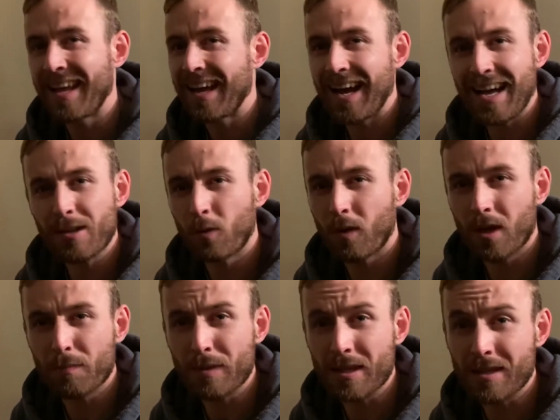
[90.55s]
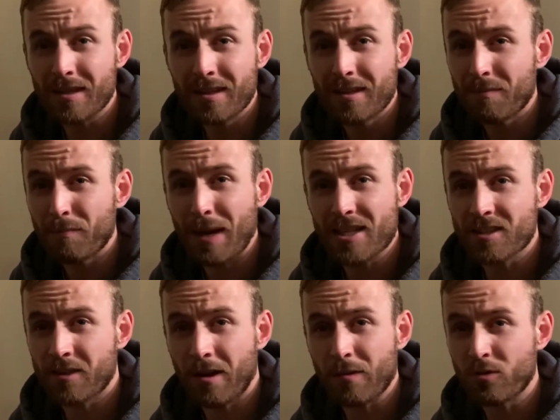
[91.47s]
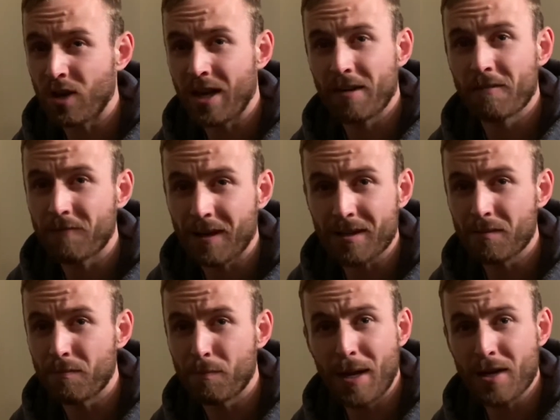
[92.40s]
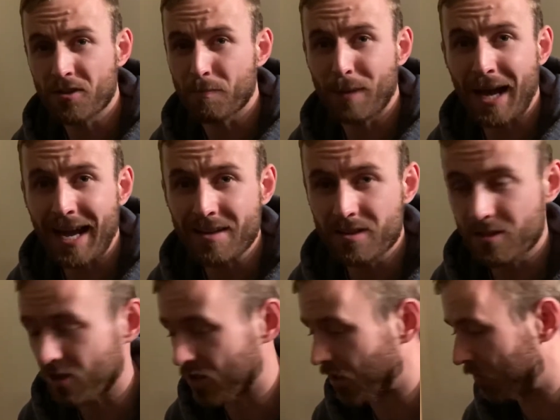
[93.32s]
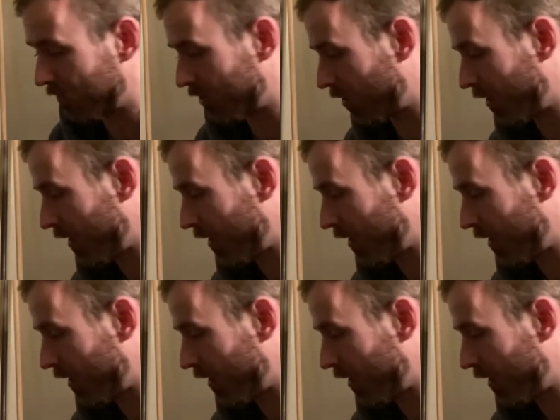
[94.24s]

I don't want to be messing around trying to find pairs of pants and stuff, you know.